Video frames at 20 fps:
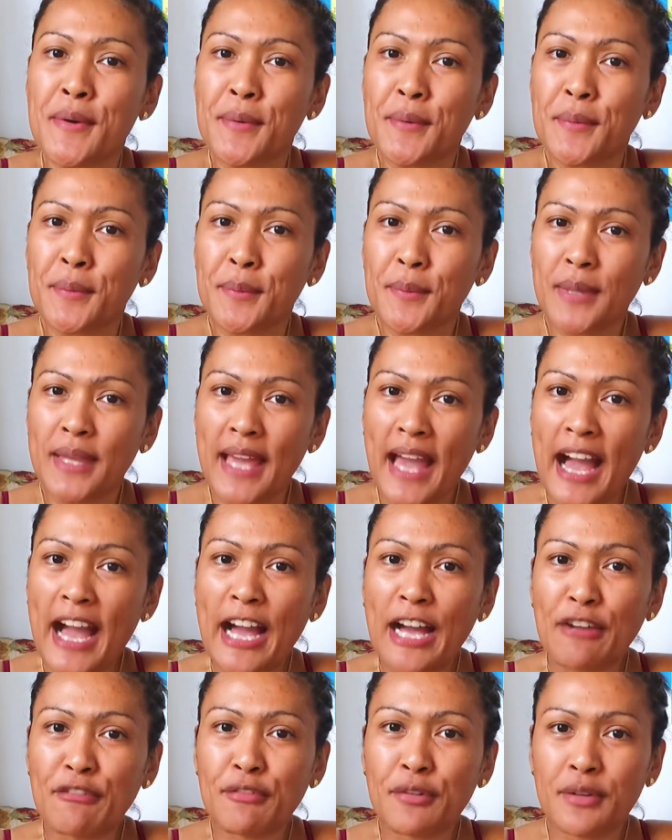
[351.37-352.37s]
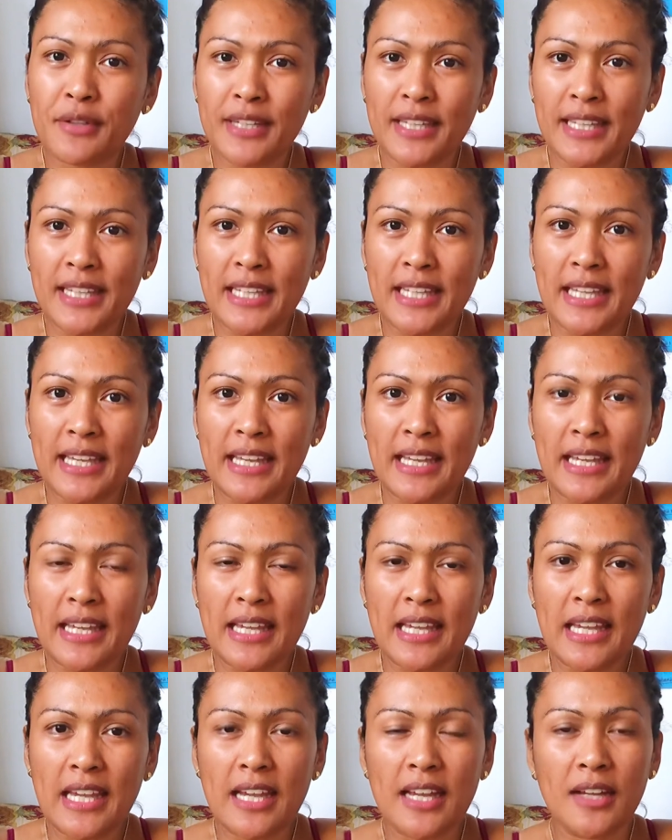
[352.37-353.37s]
we have
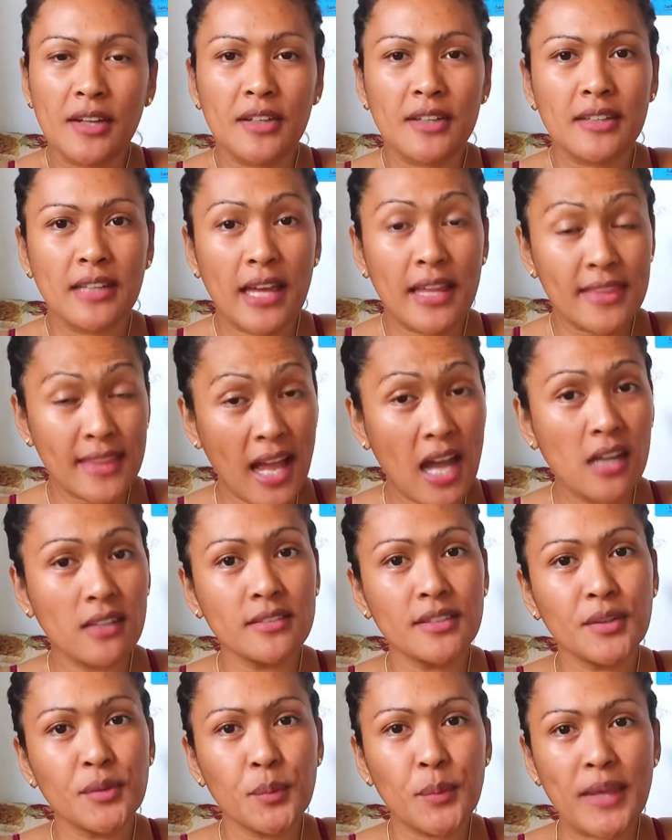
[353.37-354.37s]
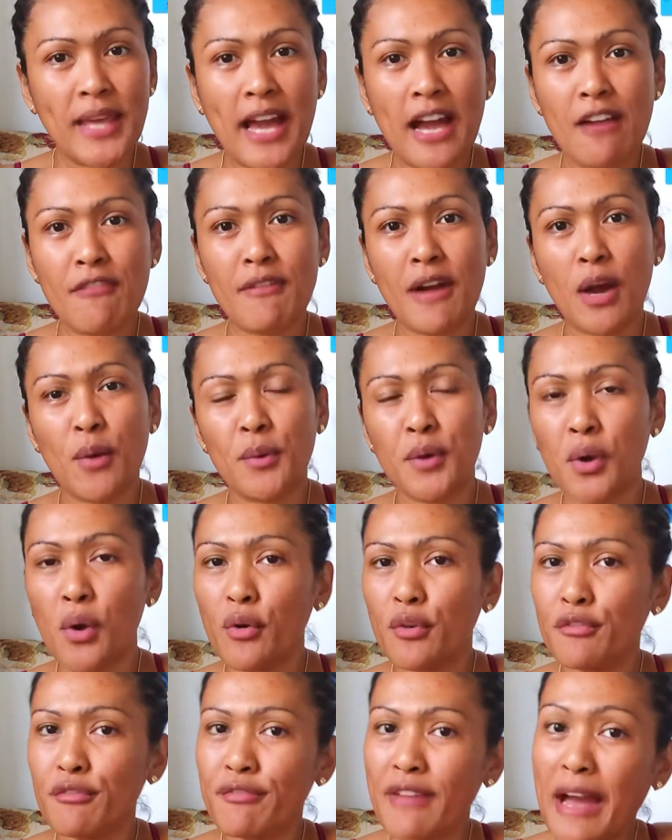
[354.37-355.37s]
already, and now that we have our
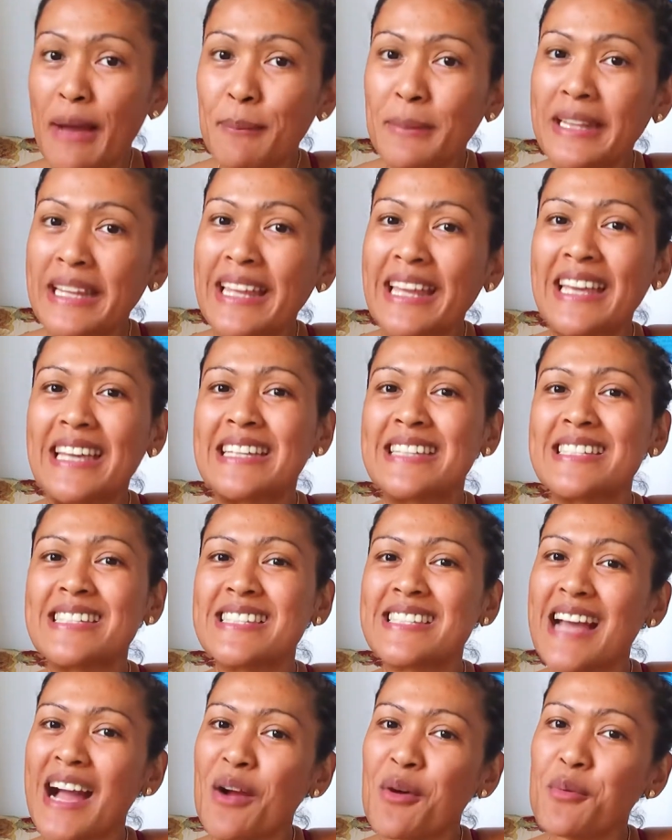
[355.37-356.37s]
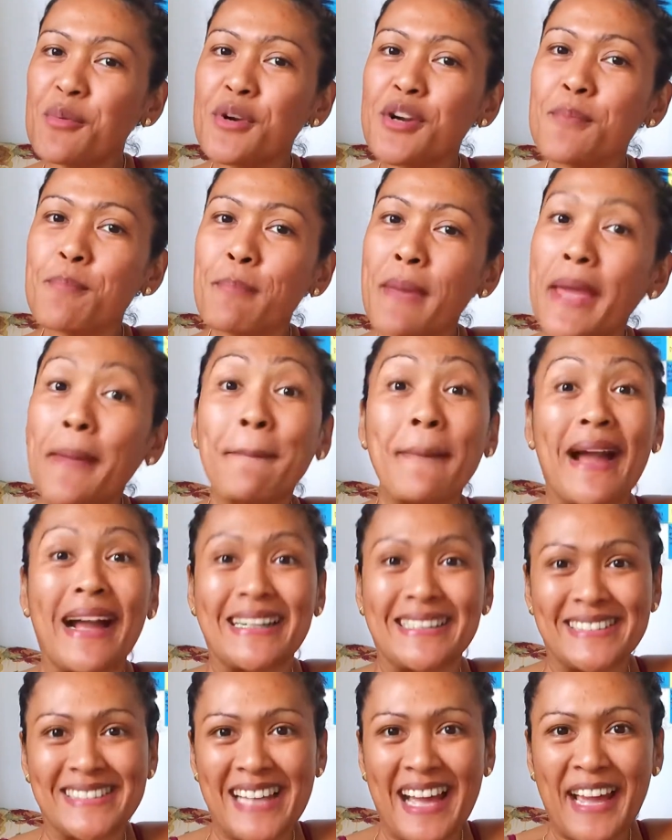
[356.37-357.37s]
own family, it's our payback
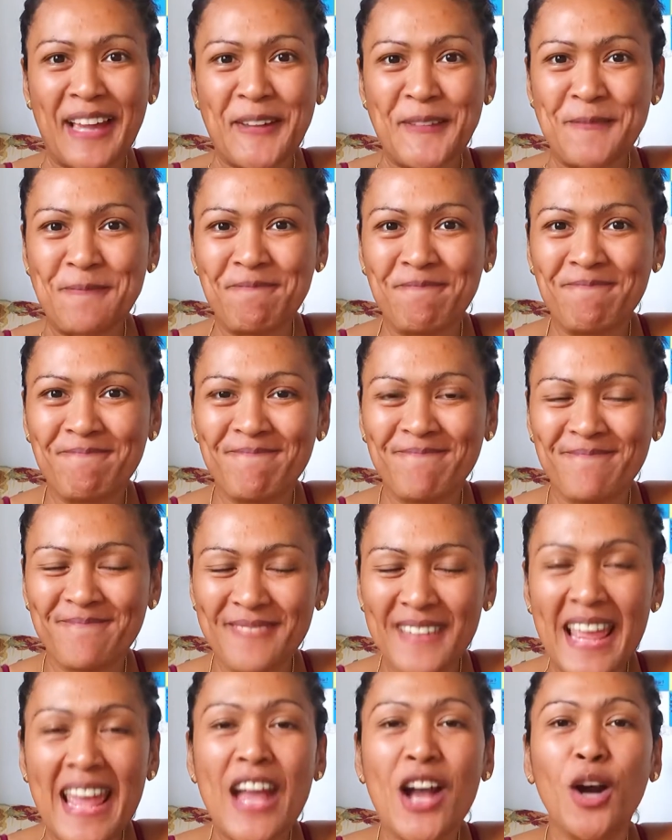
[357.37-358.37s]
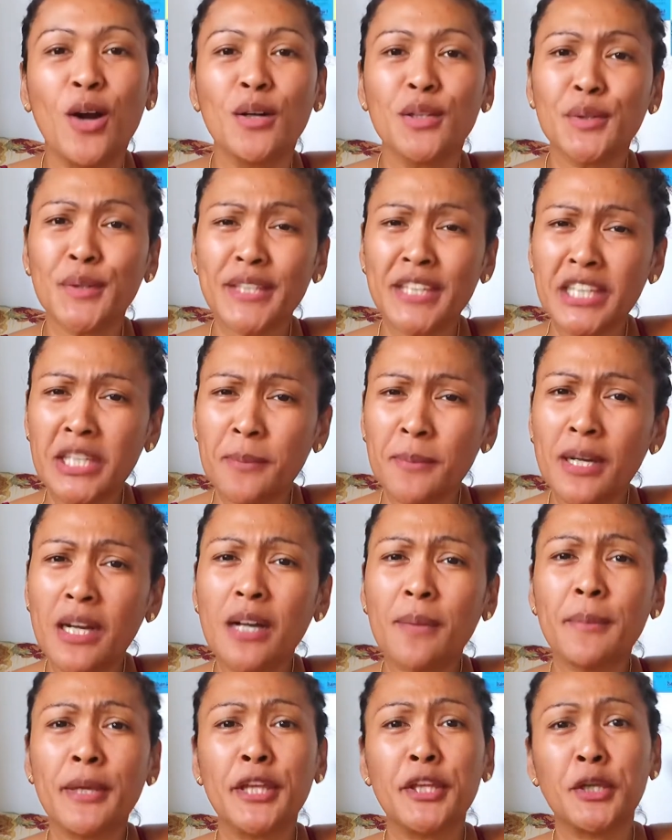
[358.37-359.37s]
time. Although hindi naman
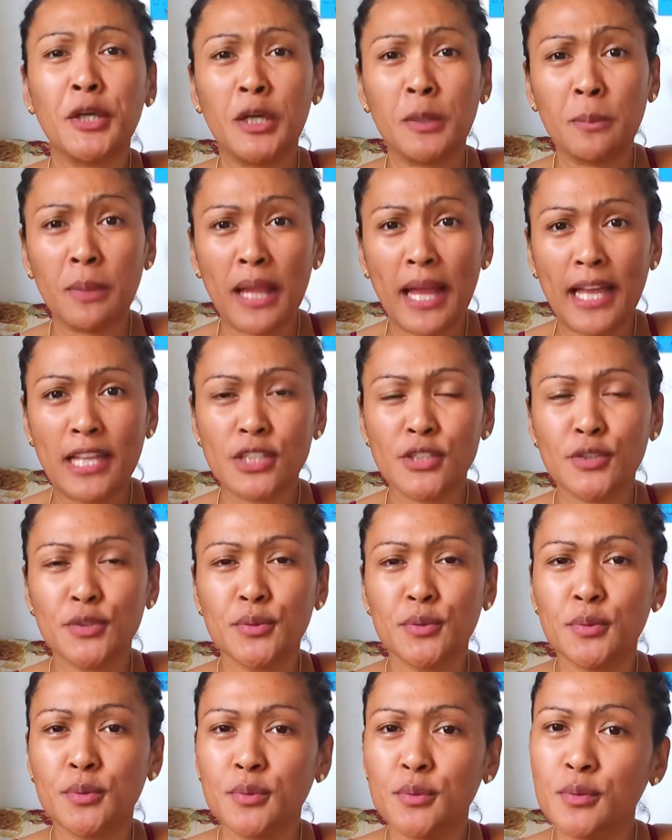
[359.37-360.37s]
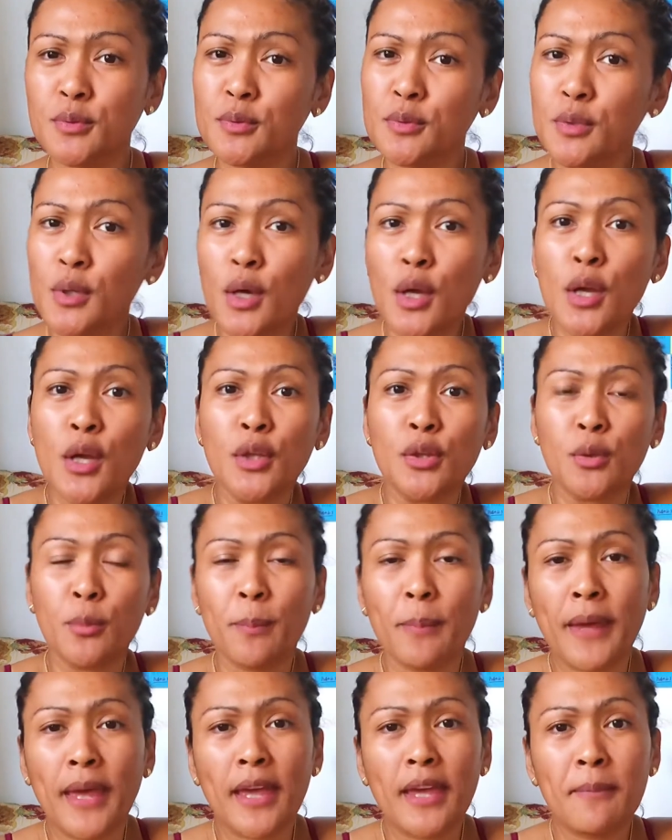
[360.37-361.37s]
kami na obliged to
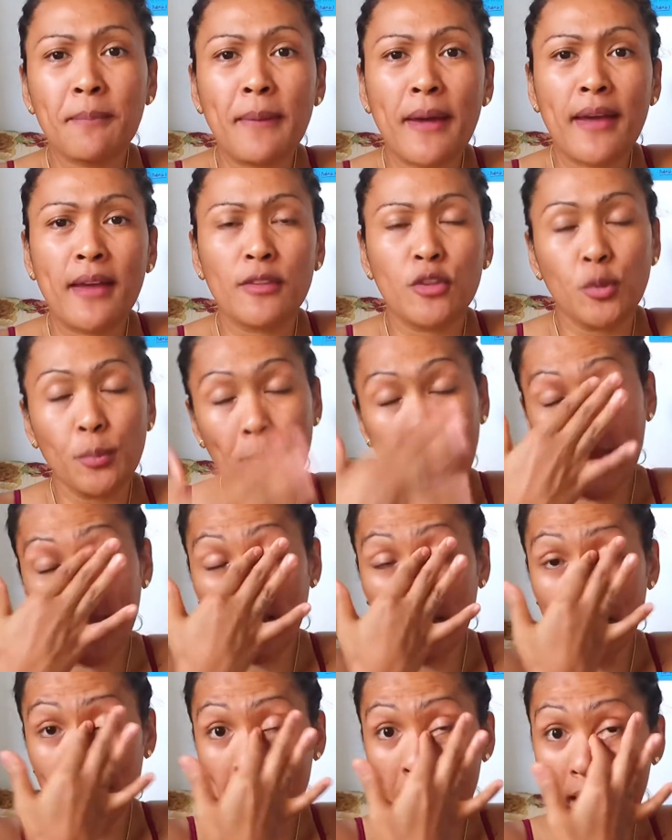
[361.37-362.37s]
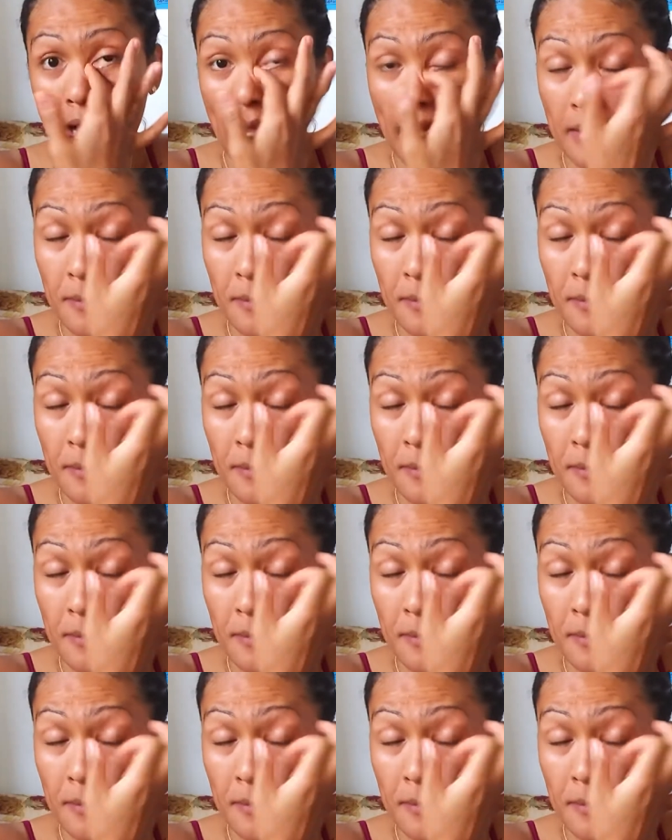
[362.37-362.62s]
pay them back,